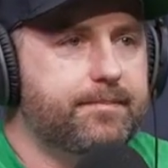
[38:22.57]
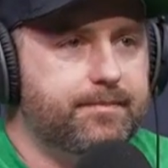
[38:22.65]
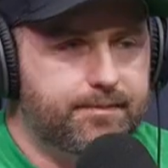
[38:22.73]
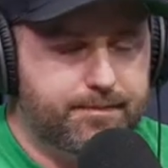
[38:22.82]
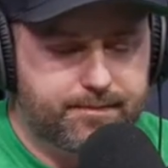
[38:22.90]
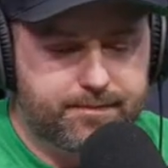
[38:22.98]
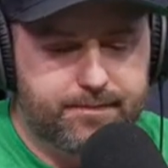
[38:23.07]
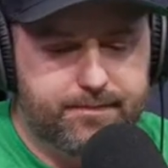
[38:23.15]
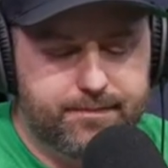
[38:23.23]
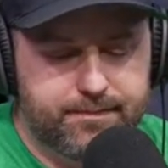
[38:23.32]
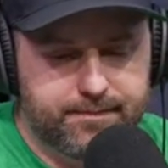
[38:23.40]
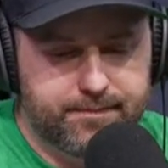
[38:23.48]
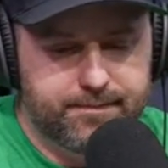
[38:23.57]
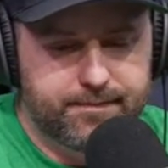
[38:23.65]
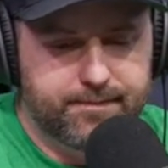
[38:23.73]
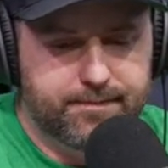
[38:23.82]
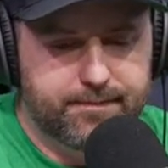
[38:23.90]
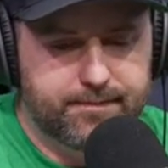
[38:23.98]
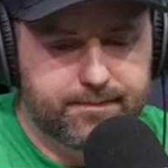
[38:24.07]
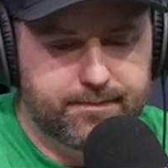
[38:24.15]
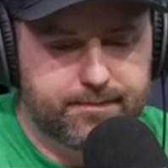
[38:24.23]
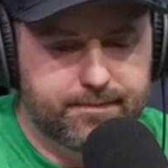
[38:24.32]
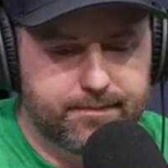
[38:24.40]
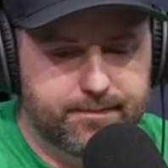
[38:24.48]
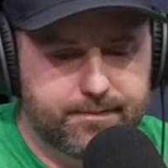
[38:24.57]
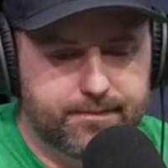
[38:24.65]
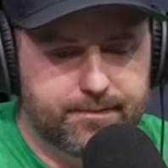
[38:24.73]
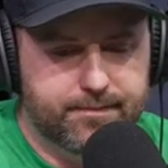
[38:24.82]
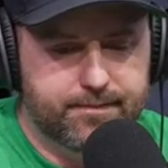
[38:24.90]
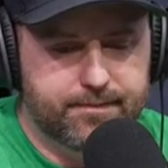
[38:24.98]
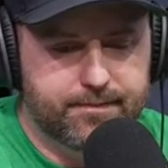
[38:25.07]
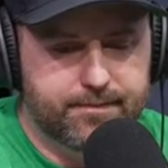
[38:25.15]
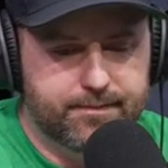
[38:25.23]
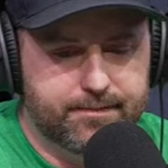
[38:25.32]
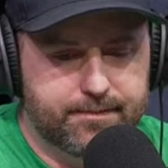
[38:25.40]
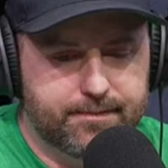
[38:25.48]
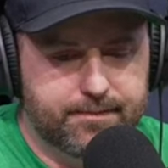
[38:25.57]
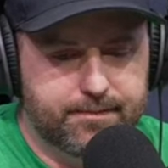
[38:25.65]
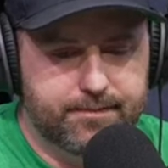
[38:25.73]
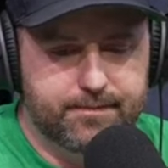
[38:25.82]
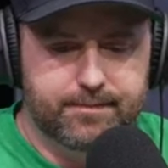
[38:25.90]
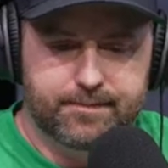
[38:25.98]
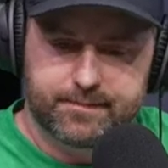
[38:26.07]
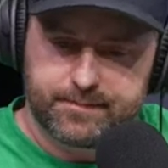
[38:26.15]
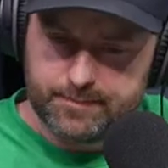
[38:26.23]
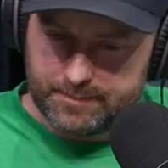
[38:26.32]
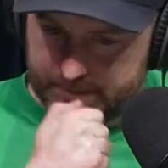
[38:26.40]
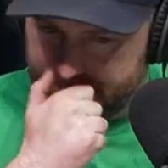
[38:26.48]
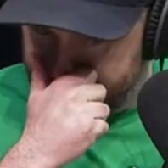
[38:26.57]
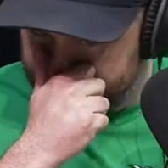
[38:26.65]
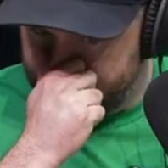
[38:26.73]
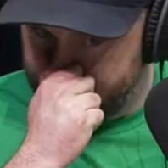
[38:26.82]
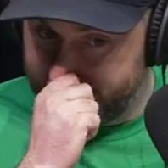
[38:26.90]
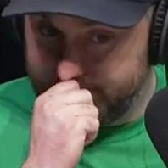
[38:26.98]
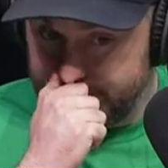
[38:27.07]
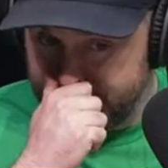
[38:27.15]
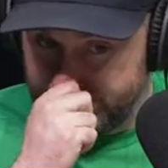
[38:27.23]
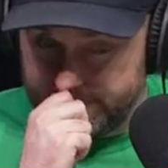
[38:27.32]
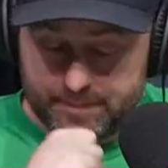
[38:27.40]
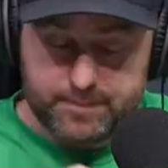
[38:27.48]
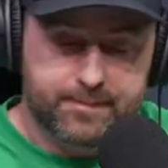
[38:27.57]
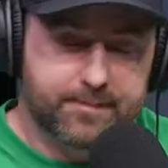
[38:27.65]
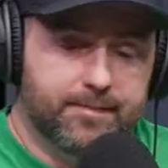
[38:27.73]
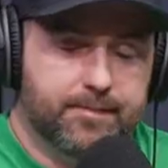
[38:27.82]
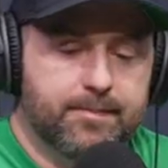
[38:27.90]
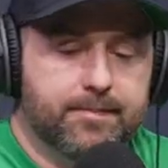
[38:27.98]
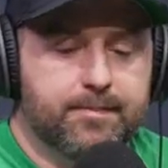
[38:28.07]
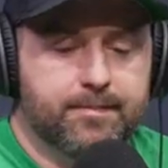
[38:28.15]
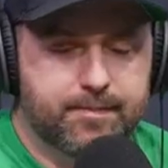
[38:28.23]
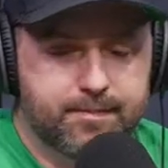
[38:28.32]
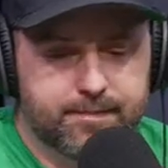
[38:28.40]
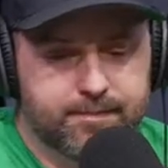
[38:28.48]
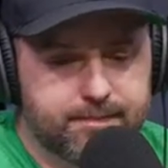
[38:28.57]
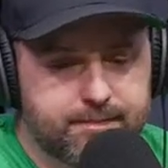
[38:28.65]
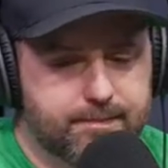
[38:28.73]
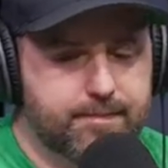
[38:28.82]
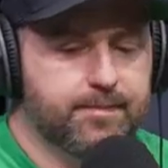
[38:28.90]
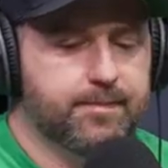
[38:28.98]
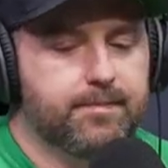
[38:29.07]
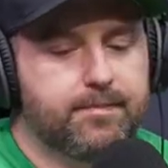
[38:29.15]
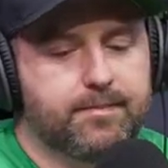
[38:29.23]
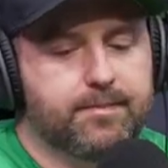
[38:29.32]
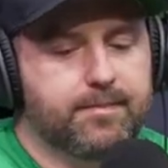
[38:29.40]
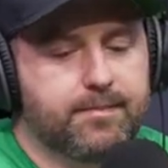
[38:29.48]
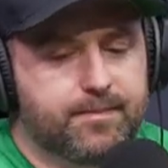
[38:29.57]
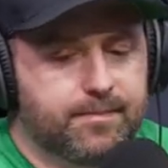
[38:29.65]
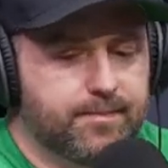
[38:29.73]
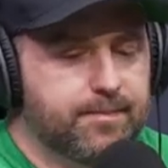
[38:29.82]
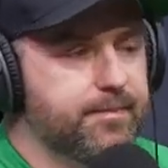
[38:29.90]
The person shown says nothing.